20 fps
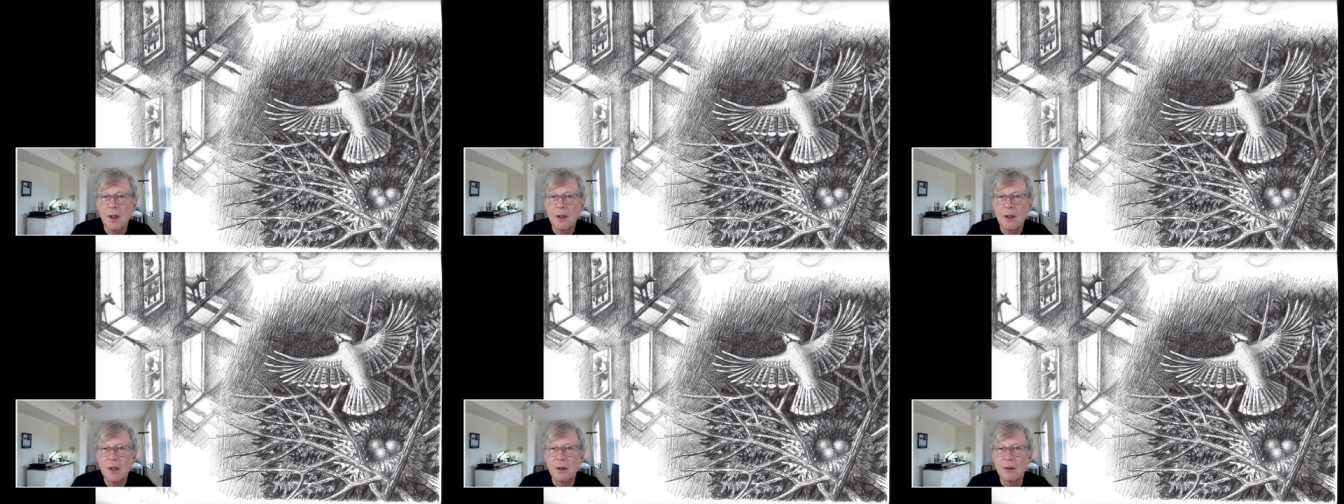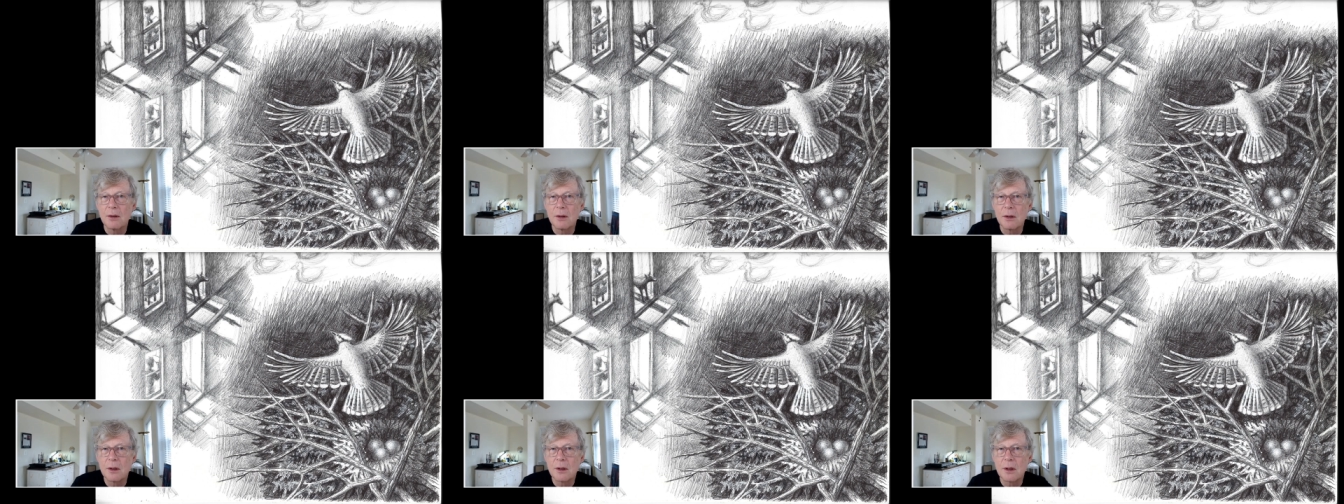you
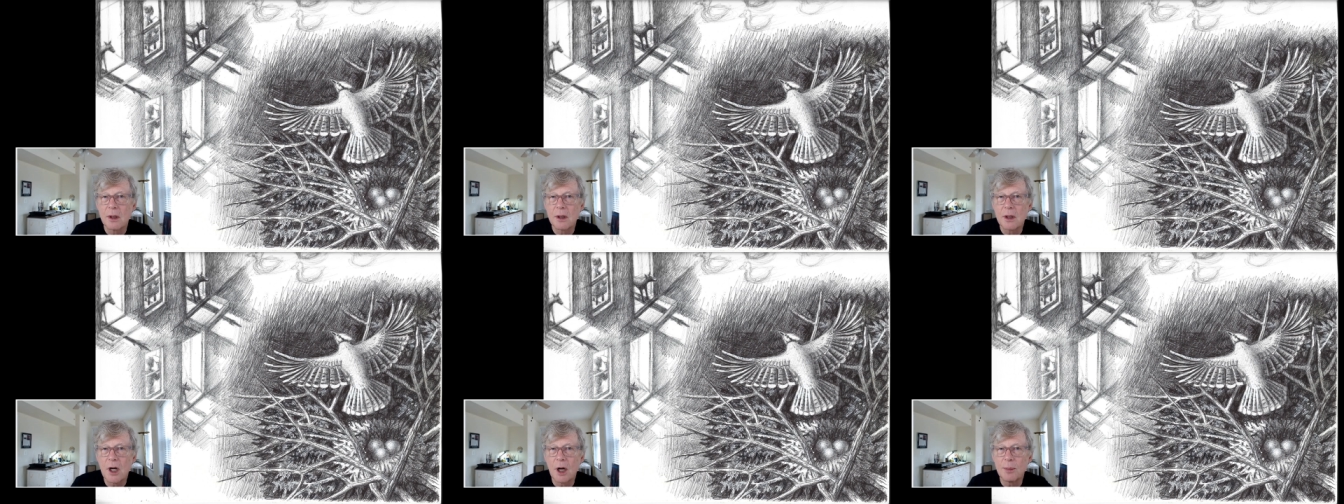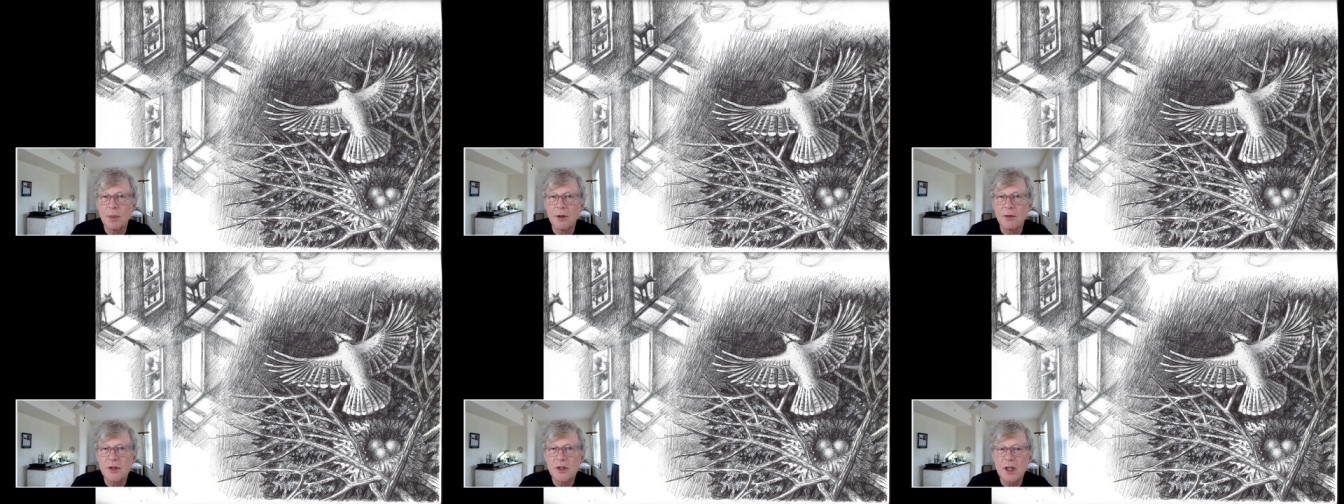know, a
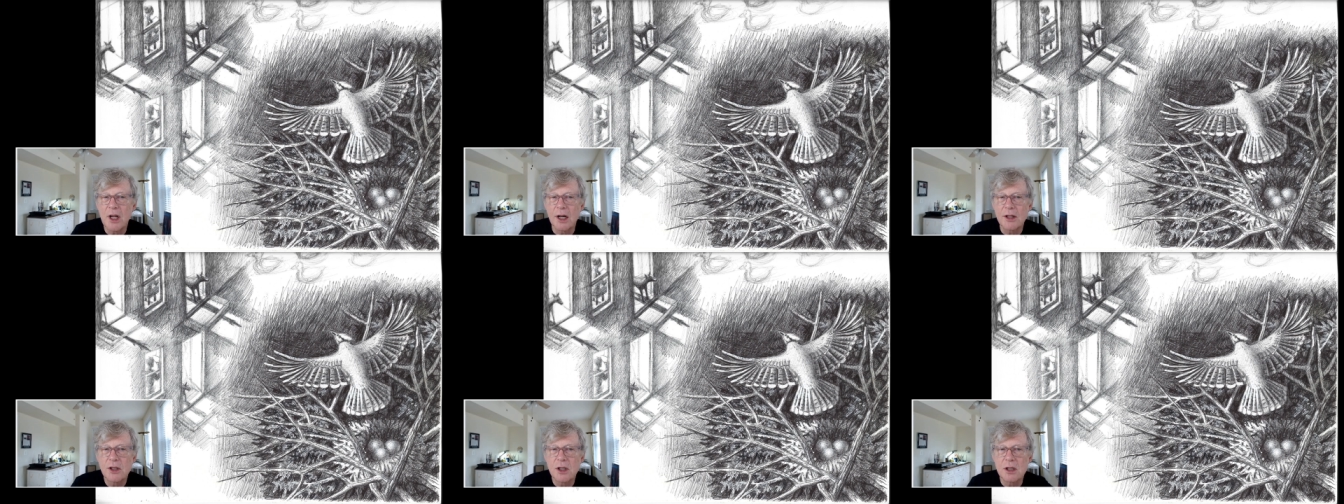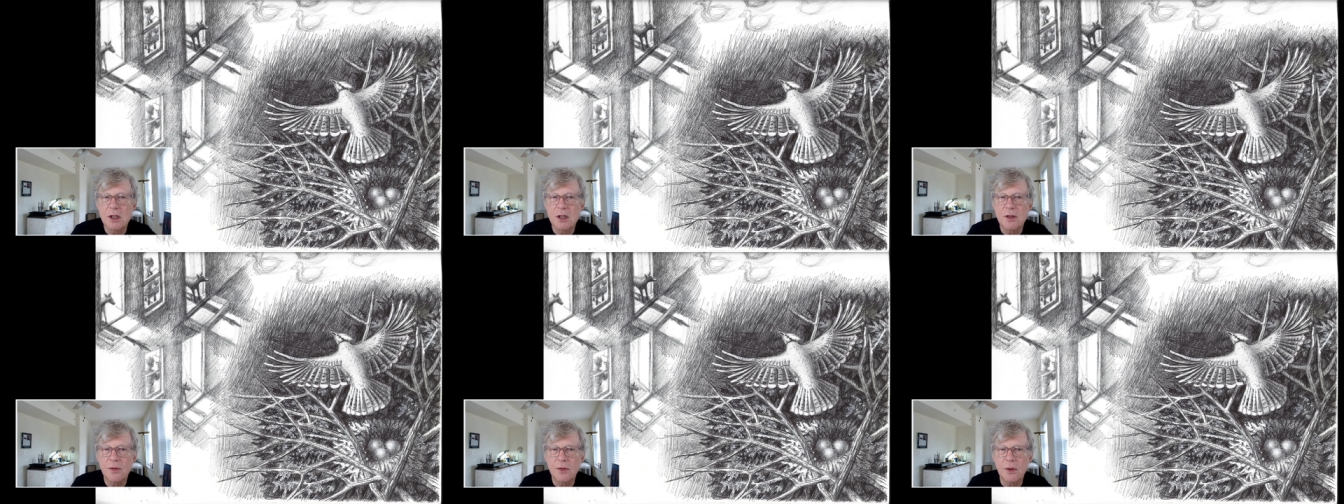couple of
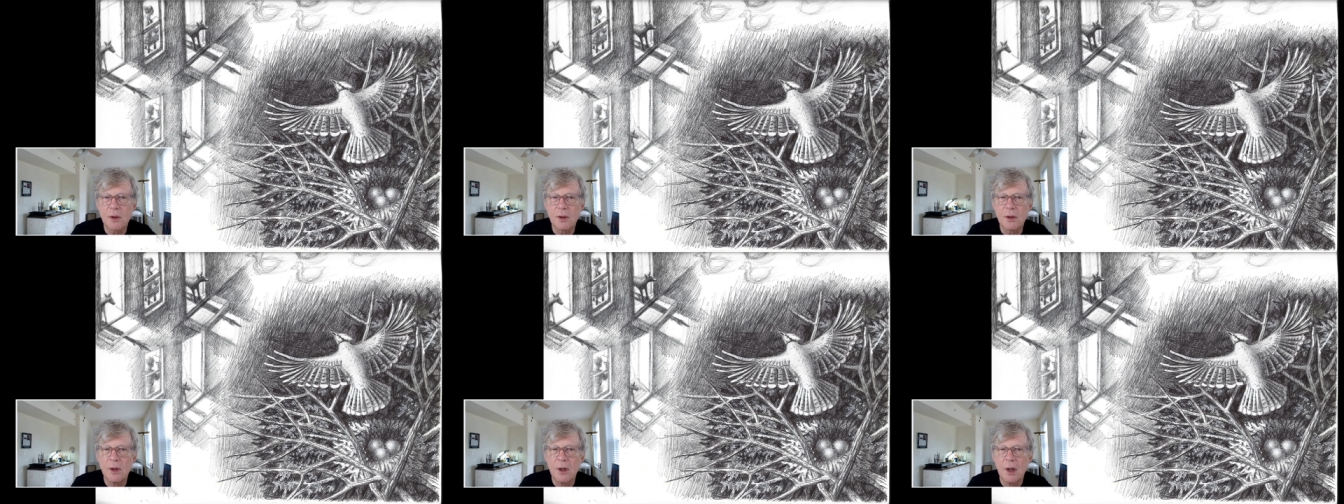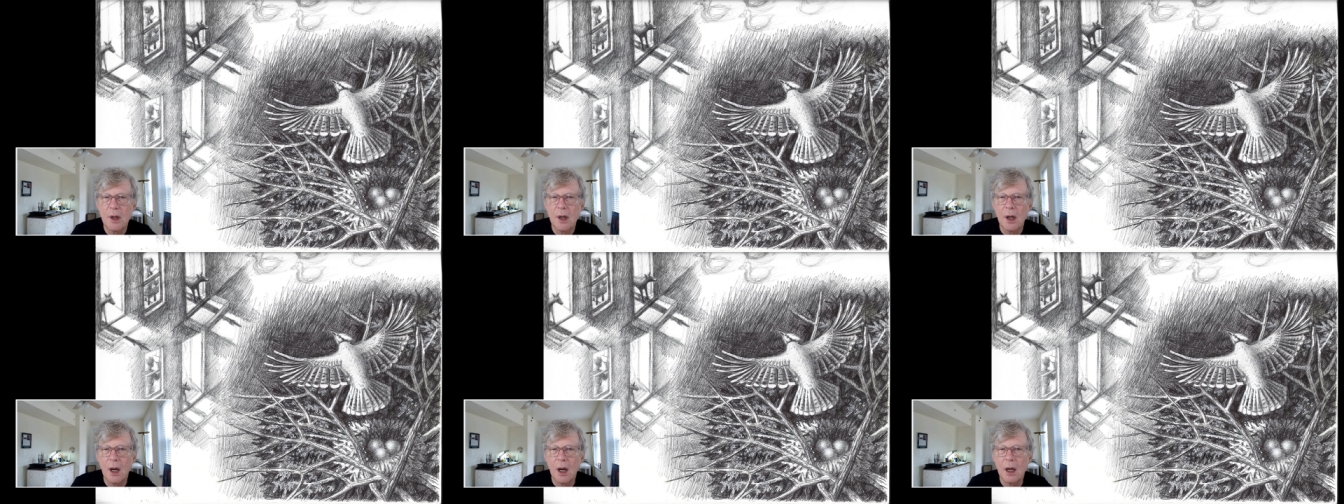sketches for
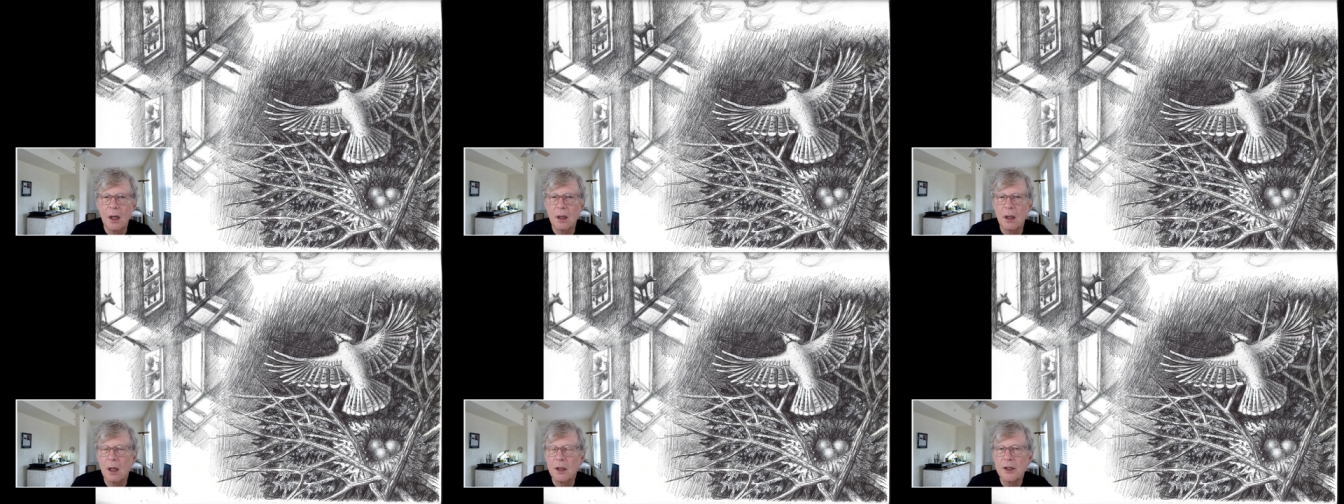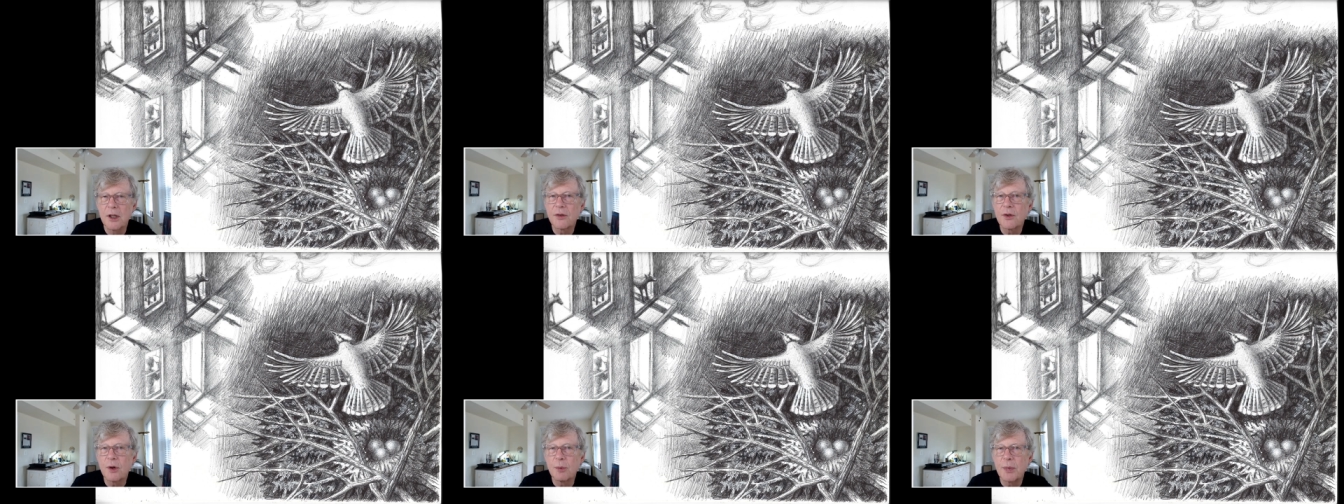a, a
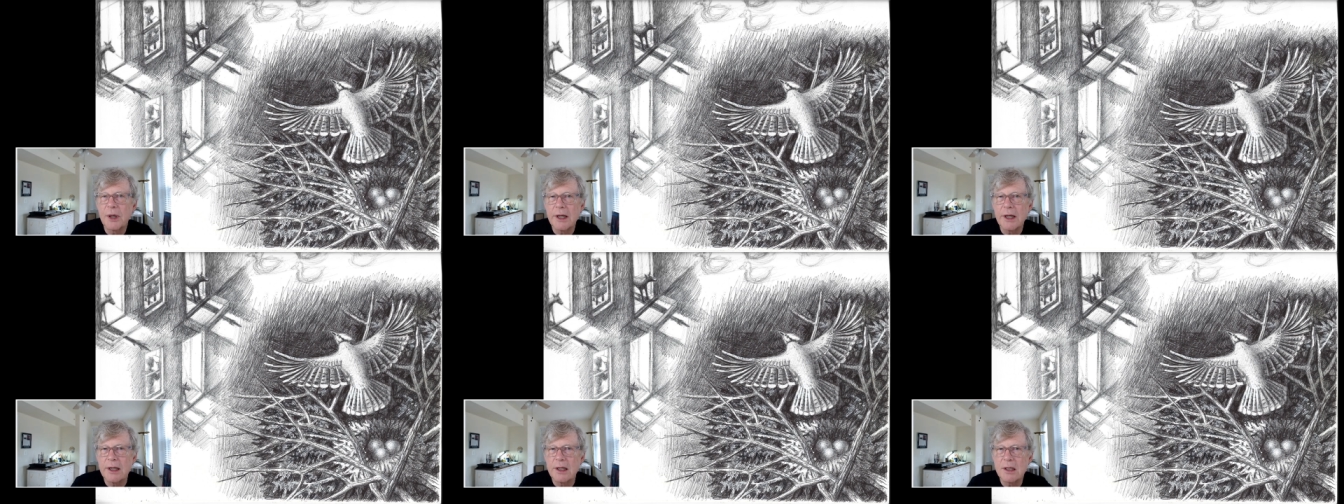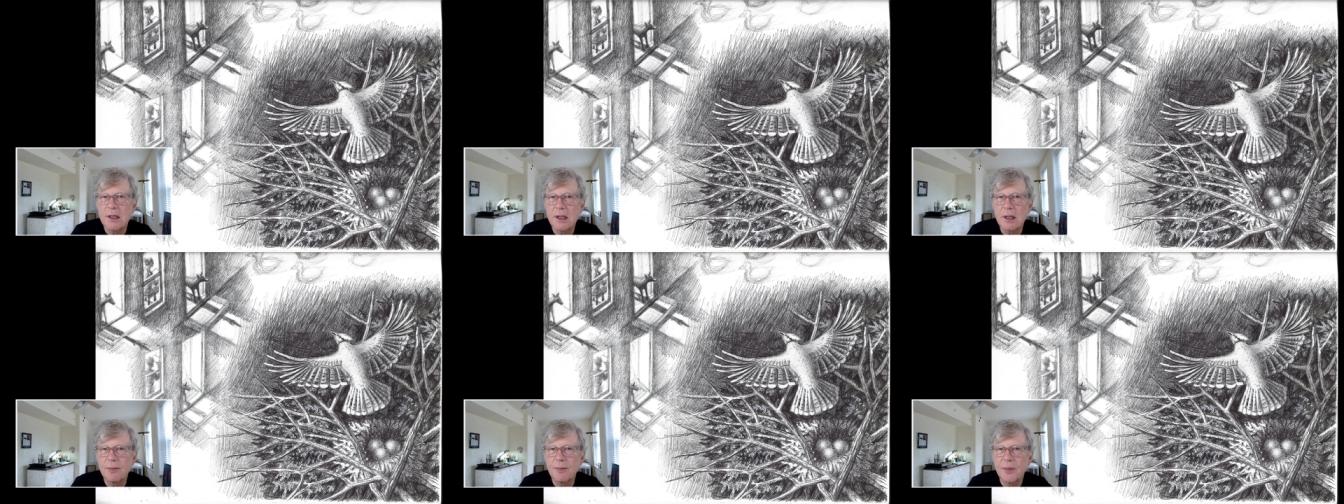different
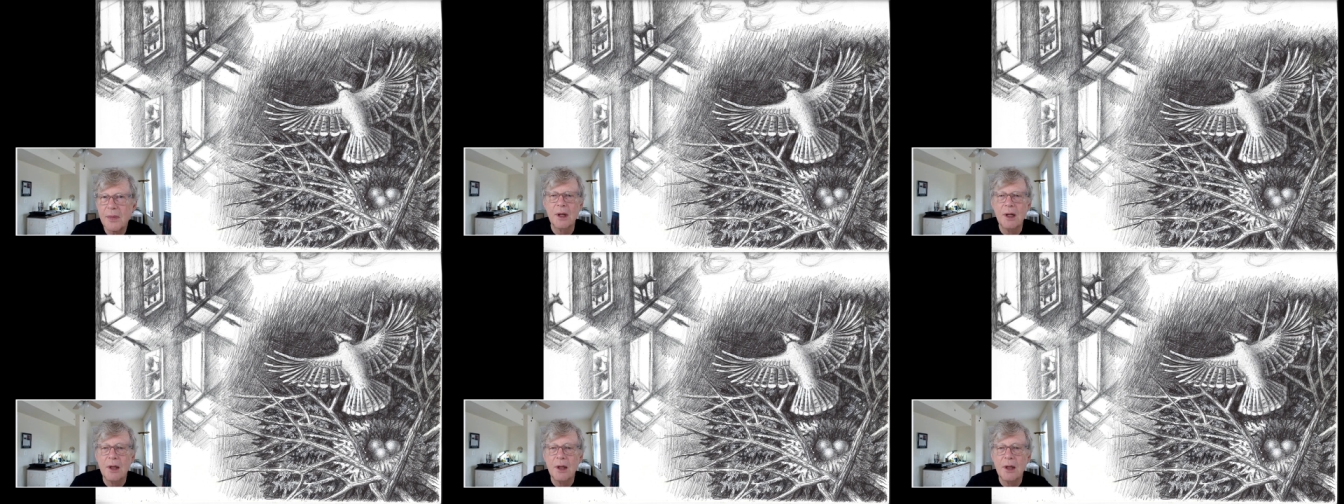painting.